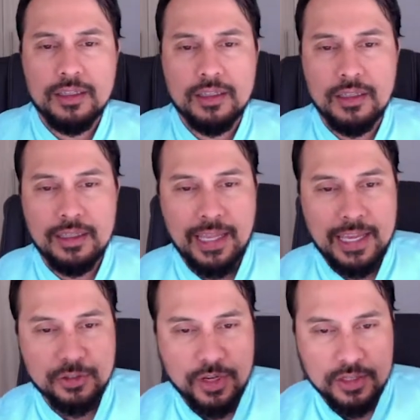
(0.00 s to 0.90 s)
day
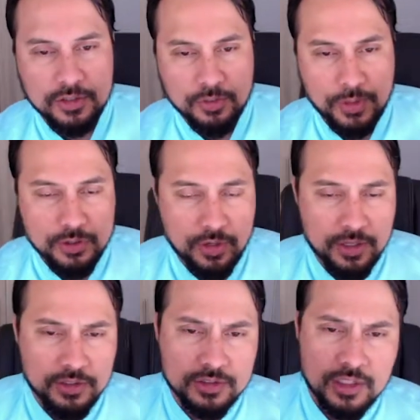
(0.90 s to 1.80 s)
traders, swing
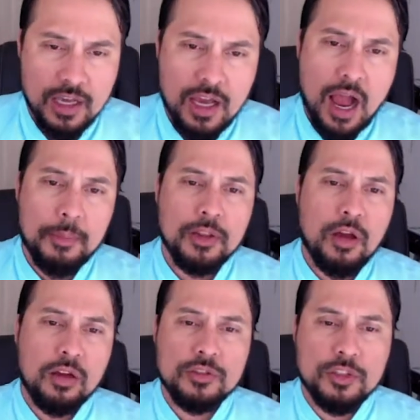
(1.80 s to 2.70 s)
traders. I'm a
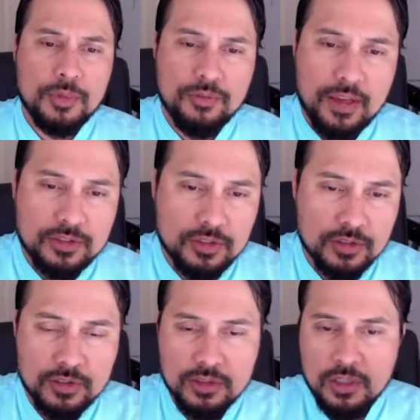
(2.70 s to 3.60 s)
long-term investor.
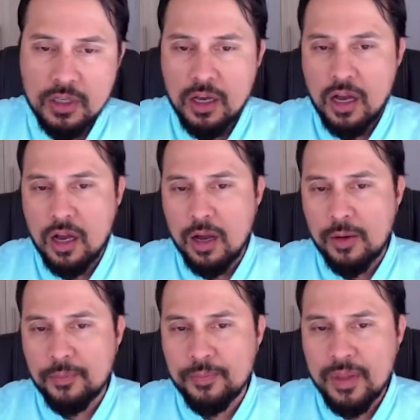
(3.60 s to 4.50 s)
I
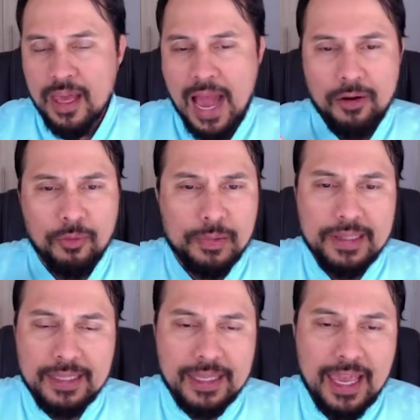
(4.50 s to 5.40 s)
don't play
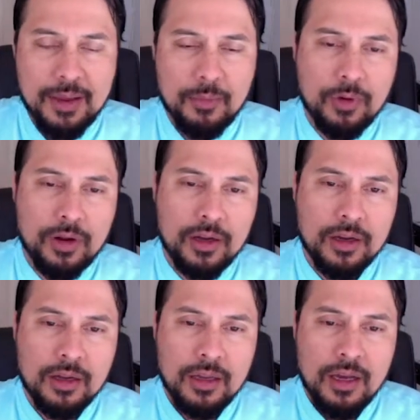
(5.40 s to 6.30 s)
the game where
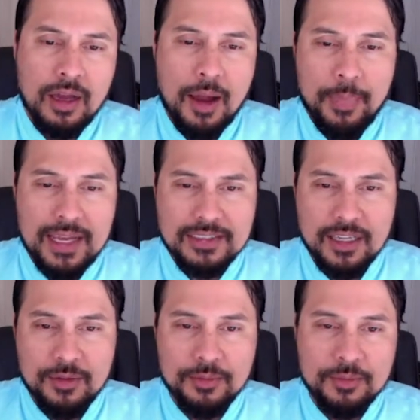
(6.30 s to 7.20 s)
I buy
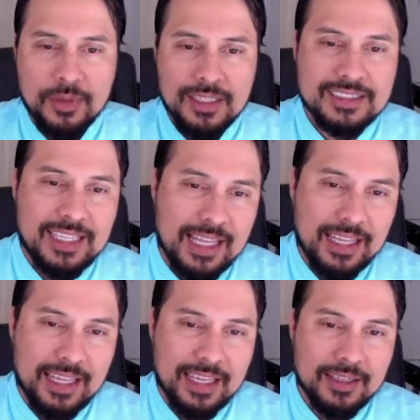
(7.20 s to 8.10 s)
something, sell
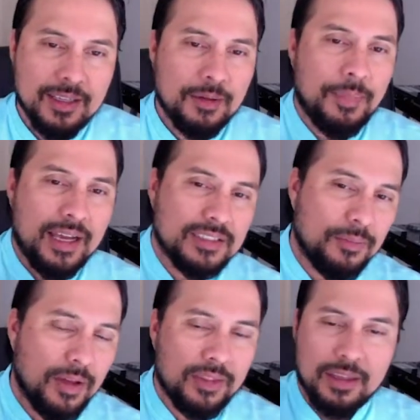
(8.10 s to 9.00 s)
it, buy some
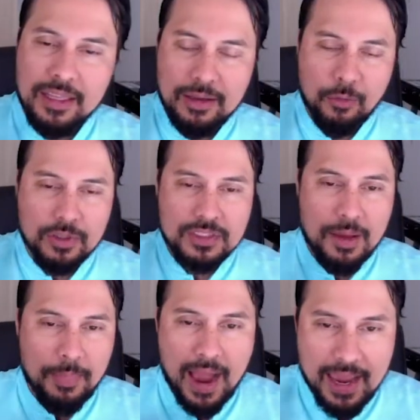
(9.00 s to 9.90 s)
other. Once I
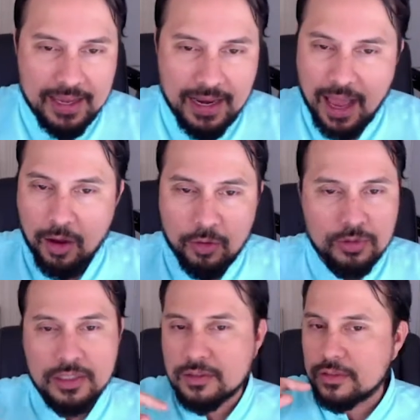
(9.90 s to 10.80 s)
buy it, I hold.
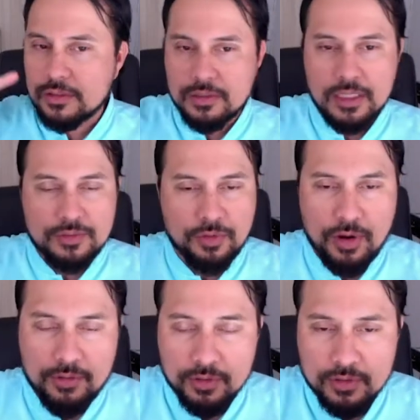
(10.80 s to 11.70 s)
It's
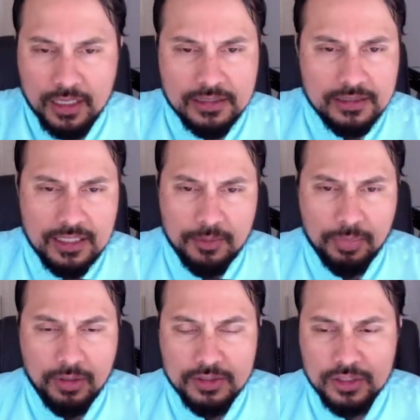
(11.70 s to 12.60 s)
forever. It's
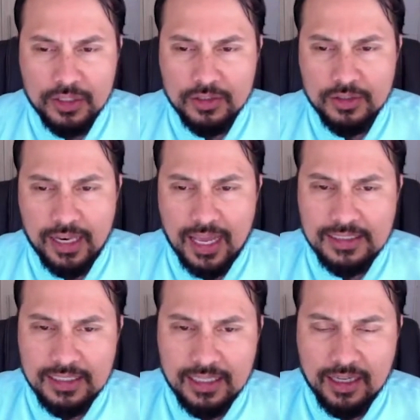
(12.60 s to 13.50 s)
10+ years that I
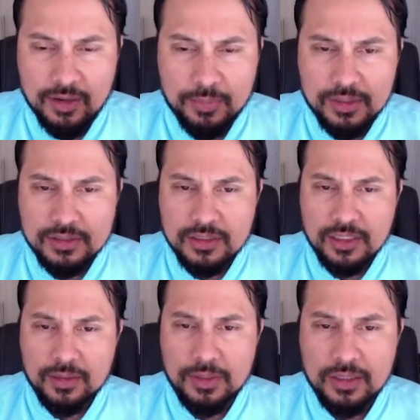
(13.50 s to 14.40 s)
see the company's gonna
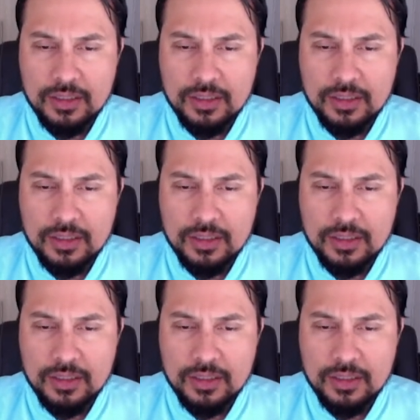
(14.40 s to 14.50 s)
be